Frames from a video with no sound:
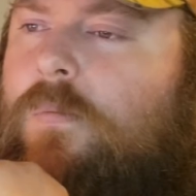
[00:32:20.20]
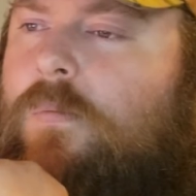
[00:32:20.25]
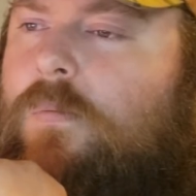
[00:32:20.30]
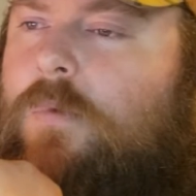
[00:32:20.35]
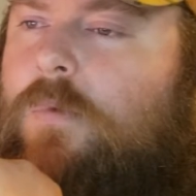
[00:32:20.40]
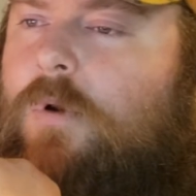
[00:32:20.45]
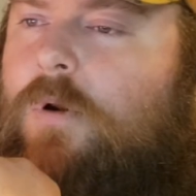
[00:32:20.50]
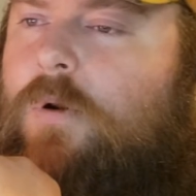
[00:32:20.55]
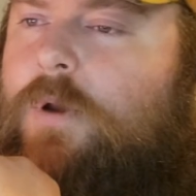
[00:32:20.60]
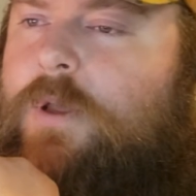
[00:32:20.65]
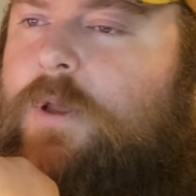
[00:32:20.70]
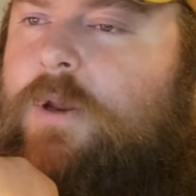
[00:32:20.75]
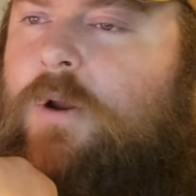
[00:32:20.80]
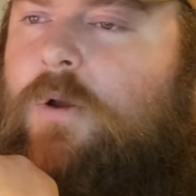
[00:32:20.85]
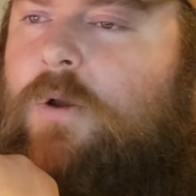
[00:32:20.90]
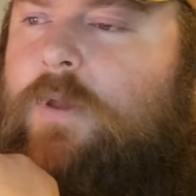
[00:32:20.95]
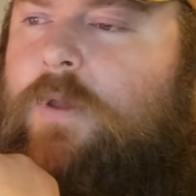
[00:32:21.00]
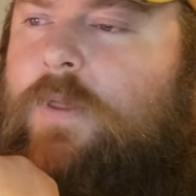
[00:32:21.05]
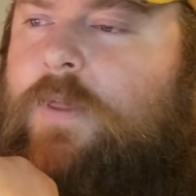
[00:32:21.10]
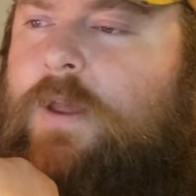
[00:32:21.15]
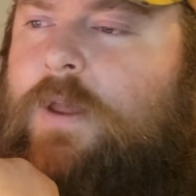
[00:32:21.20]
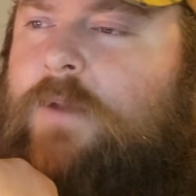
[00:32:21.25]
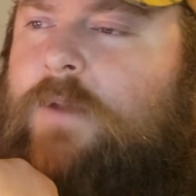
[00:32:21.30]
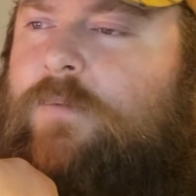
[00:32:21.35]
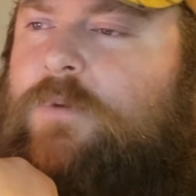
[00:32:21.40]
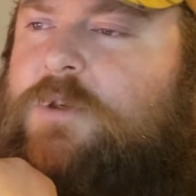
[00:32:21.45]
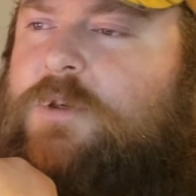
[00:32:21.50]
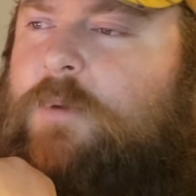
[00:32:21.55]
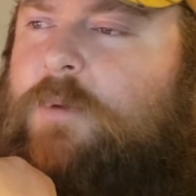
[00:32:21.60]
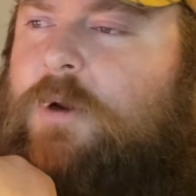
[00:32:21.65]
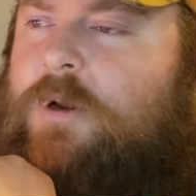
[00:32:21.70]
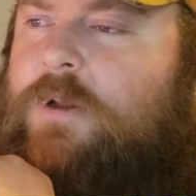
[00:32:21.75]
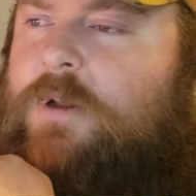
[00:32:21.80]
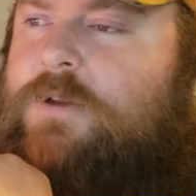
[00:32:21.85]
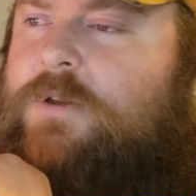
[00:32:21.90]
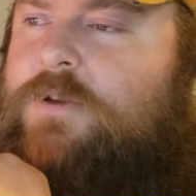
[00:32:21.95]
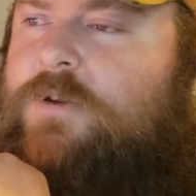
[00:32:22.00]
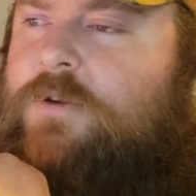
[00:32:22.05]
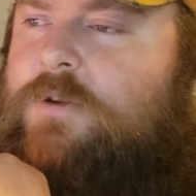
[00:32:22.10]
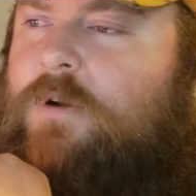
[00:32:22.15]
All right, you know, they hadn't
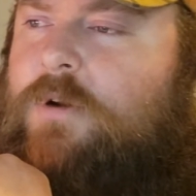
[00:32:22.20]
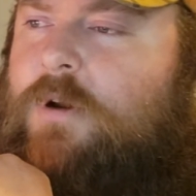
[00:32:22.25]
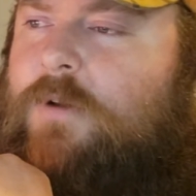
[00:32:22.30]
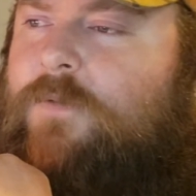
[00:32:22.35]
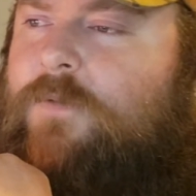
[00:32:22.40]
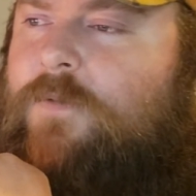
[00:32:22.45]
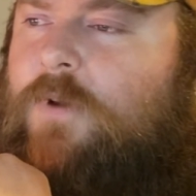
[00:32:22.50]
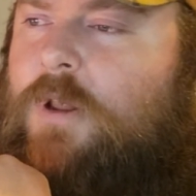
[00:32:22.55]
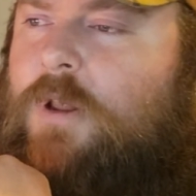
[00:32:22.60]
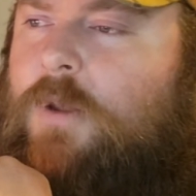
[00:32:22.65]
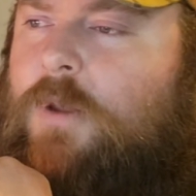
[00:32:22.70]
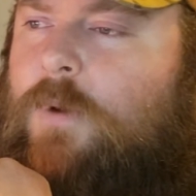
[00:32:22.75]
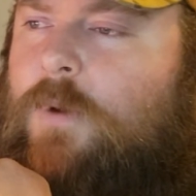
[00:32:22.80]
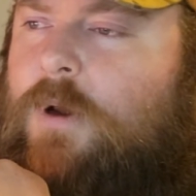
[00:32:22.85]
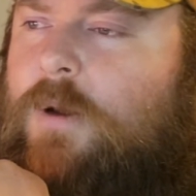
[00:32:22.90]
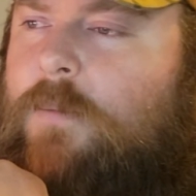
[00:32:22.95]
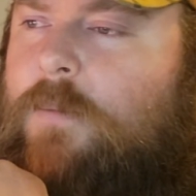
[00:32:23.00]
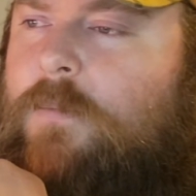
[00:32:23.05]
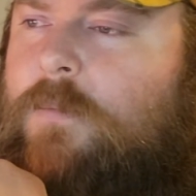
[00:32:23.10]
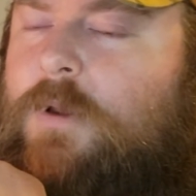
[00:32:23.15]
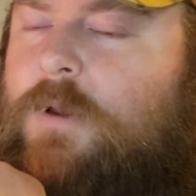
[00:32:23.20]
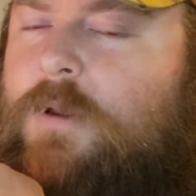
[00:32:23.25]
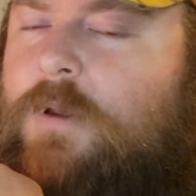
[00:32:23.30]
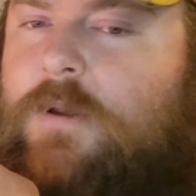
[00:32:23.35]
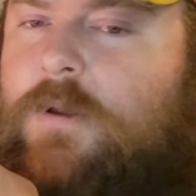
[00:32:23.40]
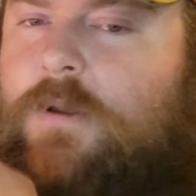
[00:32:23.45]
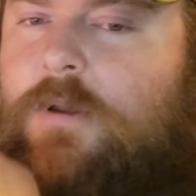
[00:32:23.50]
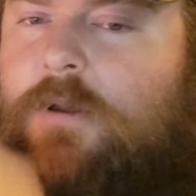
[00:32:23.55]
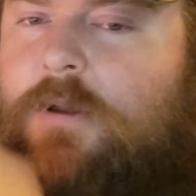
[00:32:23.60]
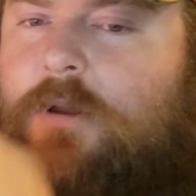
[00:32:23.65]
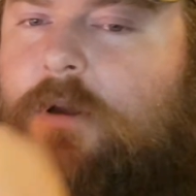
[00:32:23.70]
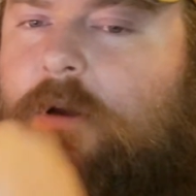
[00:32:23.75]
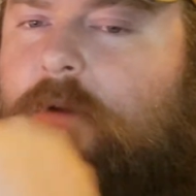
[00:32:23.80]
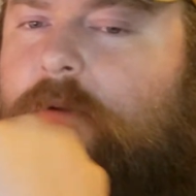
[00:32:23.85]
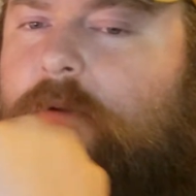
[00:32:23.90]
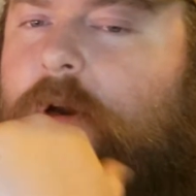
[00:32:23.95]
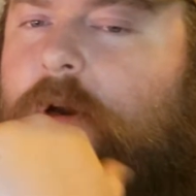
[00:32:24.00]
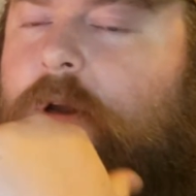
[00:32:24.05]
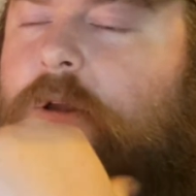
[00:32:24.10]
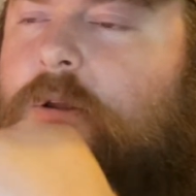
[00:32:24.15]
responded to your follow-up. All
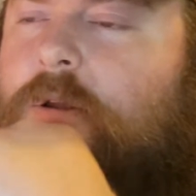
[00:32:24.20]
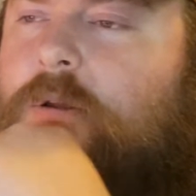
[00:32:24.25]
right.